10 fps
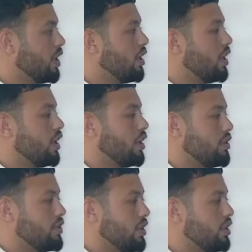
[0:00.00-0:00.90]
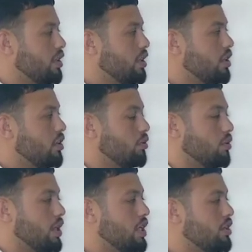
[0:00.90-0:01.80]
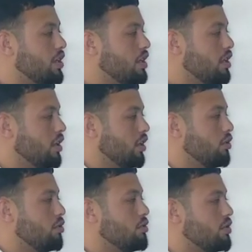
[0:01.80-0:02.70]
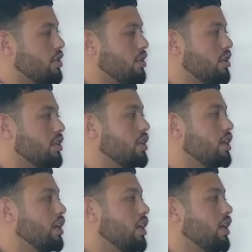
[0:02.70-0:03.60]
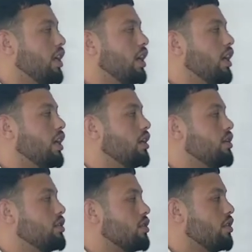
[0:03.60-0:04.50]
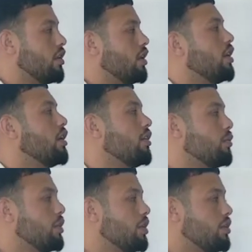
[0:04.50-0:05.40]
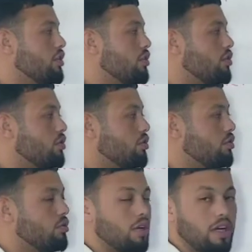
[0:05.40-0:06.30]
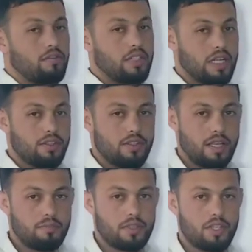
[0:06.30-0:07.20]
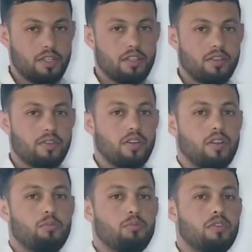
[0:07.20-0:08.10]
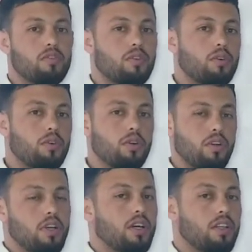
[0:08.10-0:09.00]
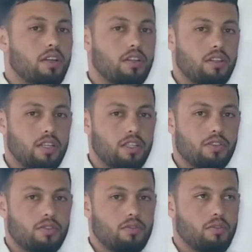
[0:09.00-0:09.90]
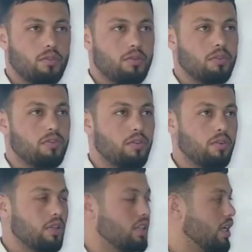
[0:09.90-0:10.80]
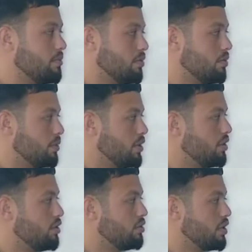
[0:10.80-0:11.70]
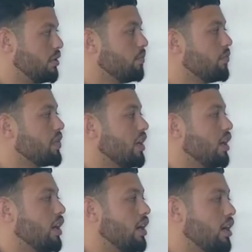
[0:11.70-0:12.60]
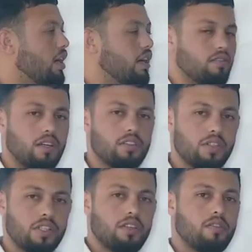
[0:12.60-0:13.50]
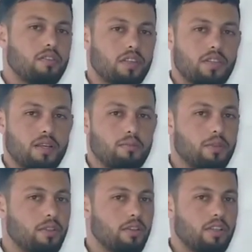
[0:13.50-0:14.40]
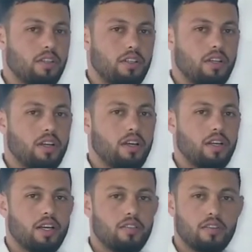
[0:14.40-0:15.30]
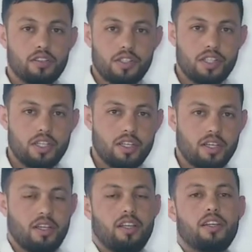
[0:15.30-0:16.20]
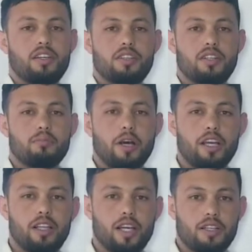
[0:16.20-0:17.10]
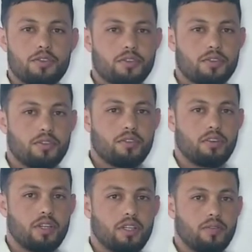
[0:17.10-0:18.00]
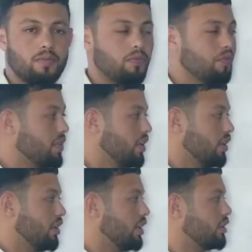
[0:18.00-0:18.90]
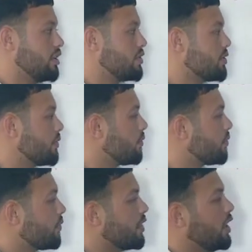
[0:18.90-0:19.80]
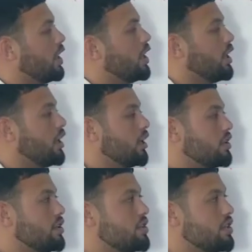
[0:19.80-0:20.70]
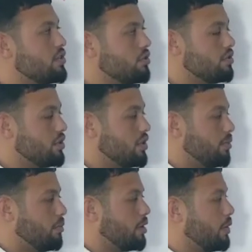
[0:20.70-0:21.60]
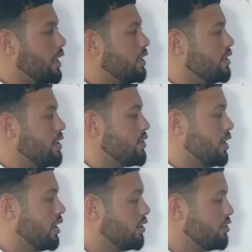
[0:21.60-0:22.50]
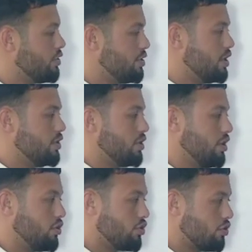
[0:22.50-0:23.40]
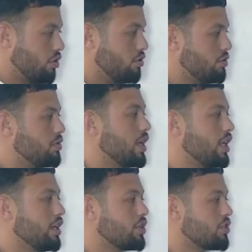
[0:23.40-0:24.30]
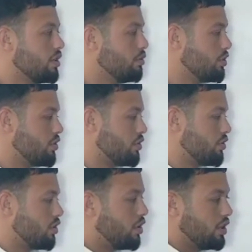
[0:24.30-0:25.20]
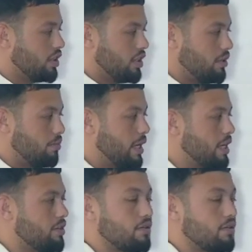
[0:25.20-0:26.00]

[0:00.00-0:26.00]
recently or lately, you use recently. And when you have done something before other things, or before it comes to present, you say, I have already, for example, I have already eaten my lunch. Okay, like this. And this is usage number one. The second usage, it shows an action which is started in the past